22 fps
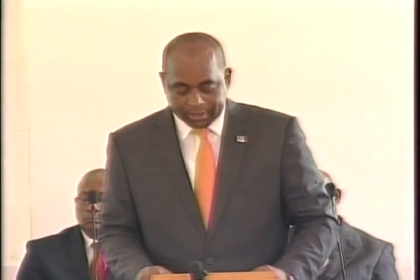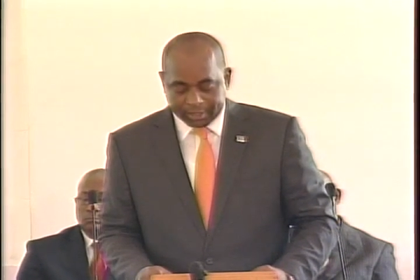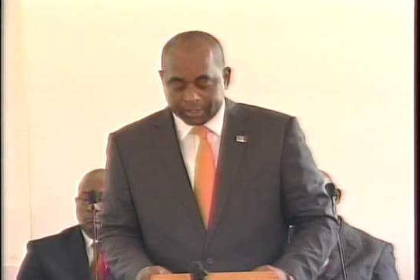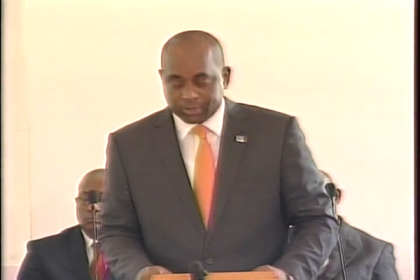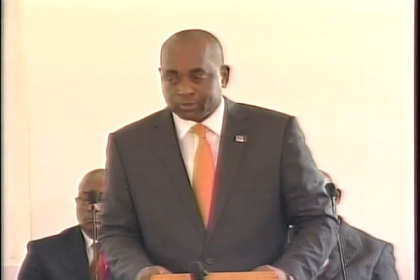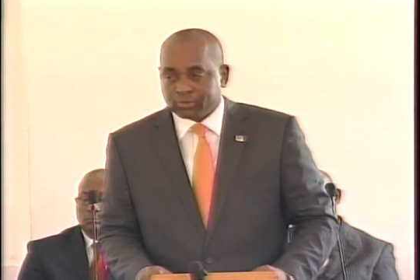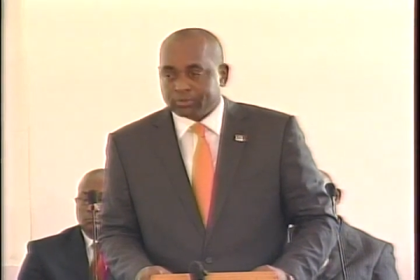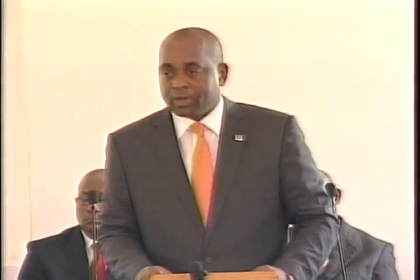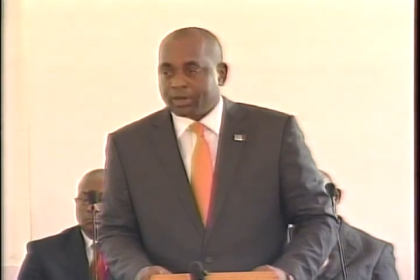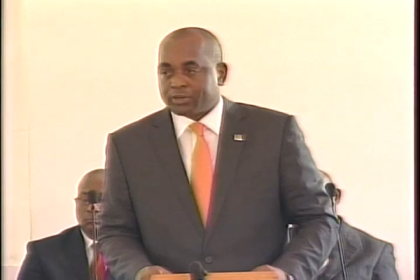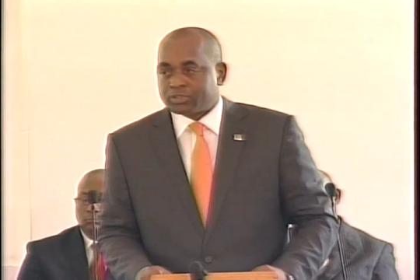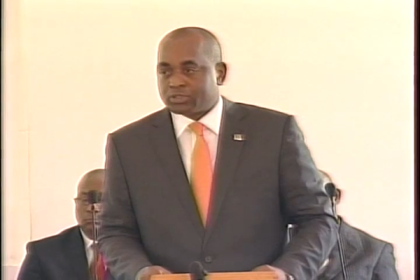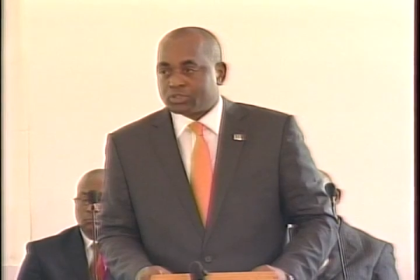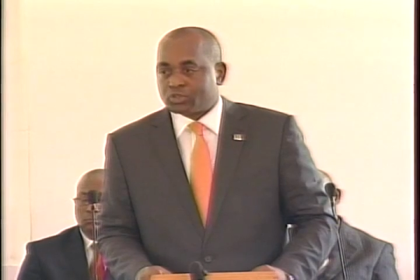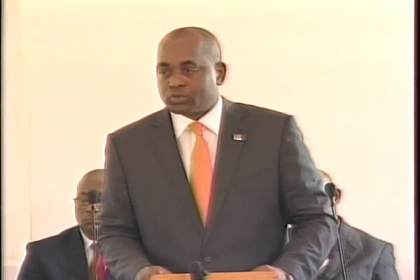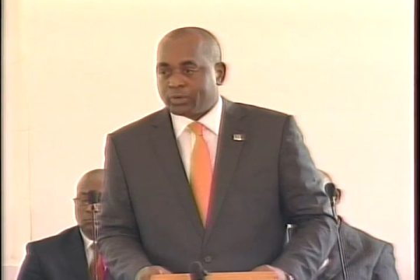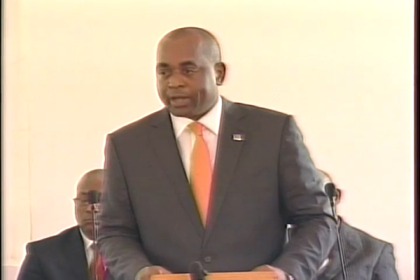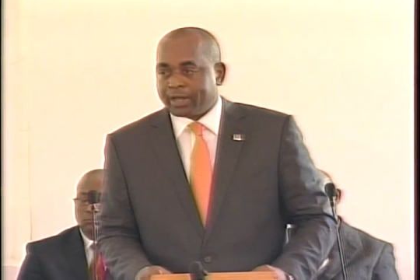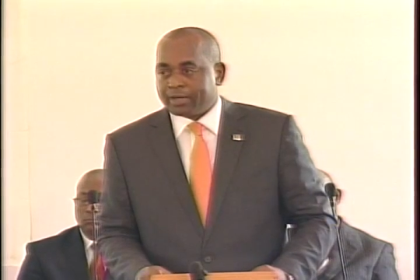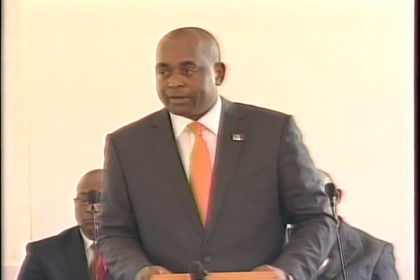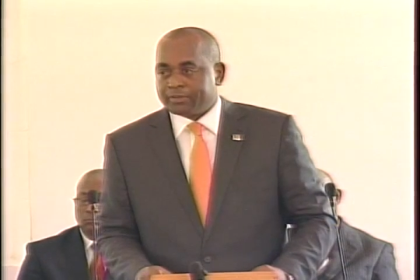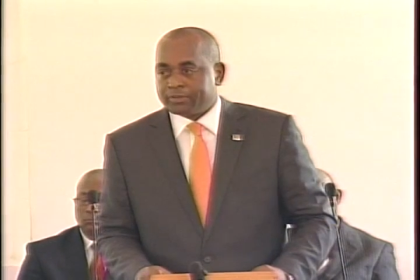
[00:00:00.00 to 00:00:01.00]
in
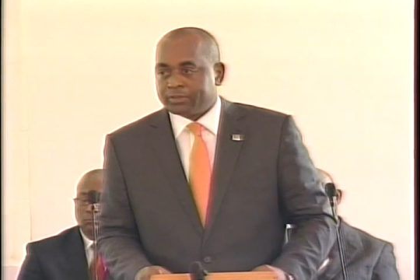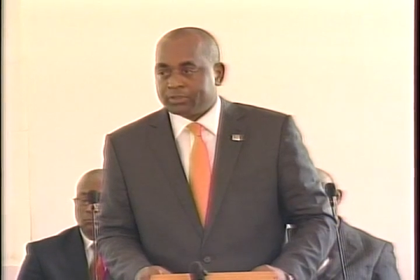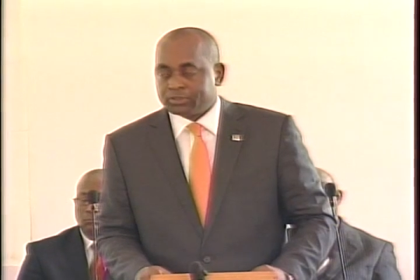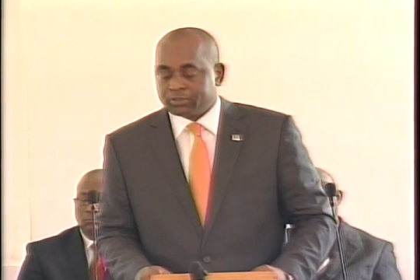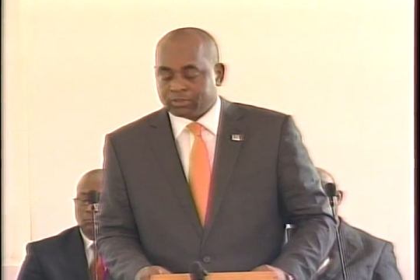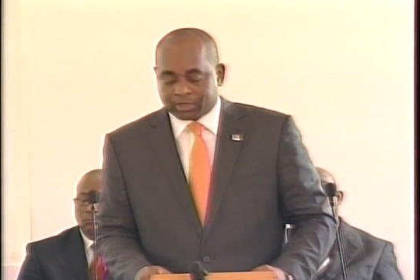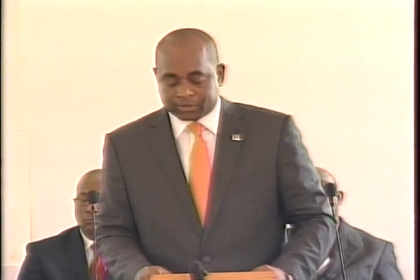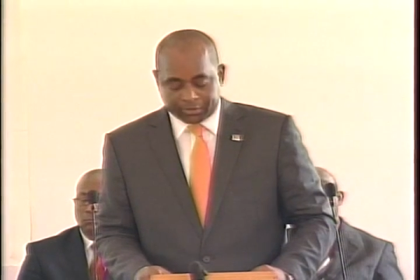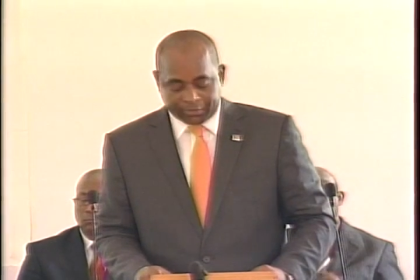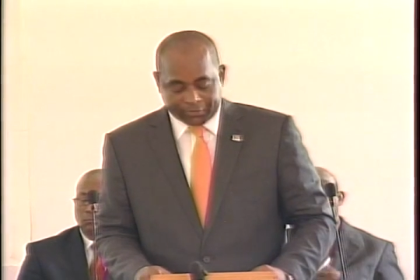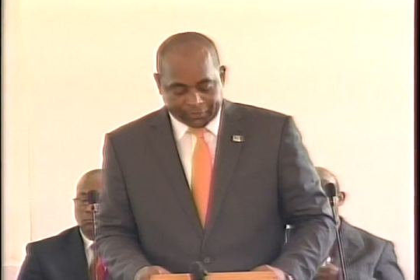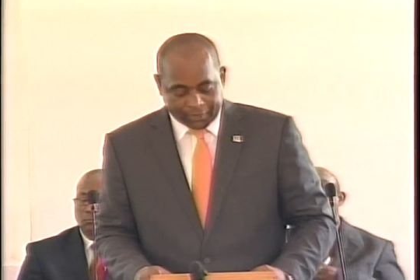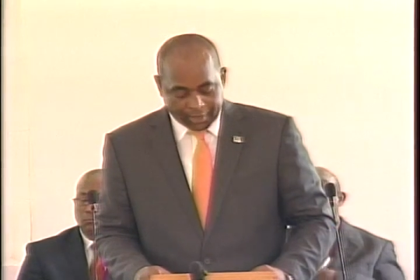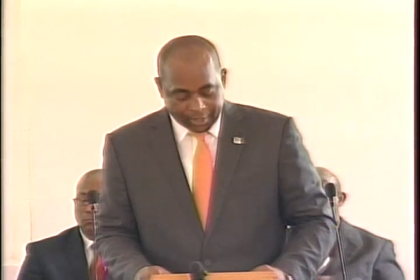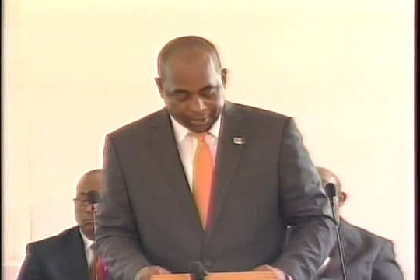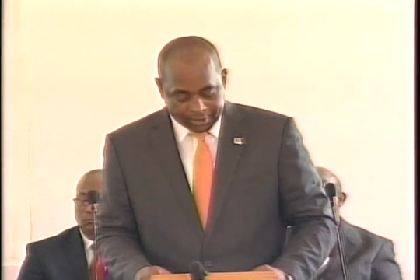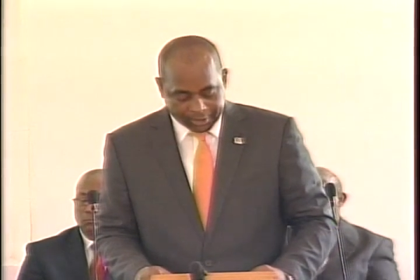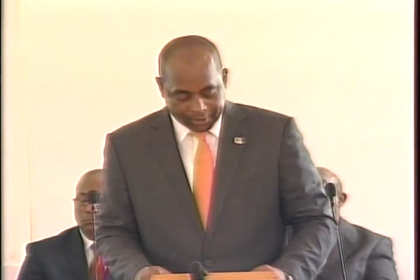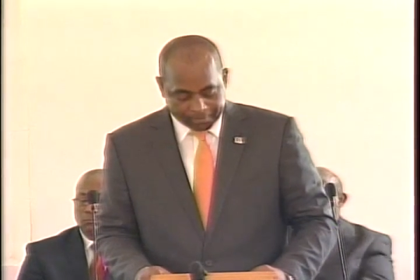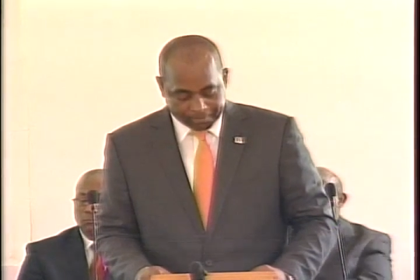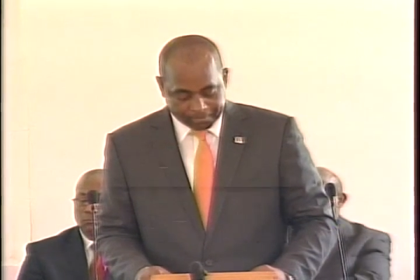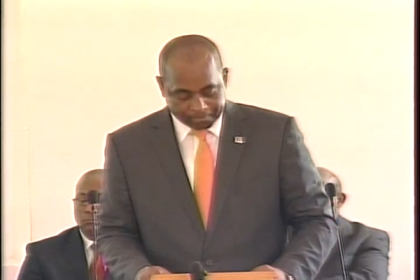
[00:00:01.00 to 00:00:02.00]
2012-2013,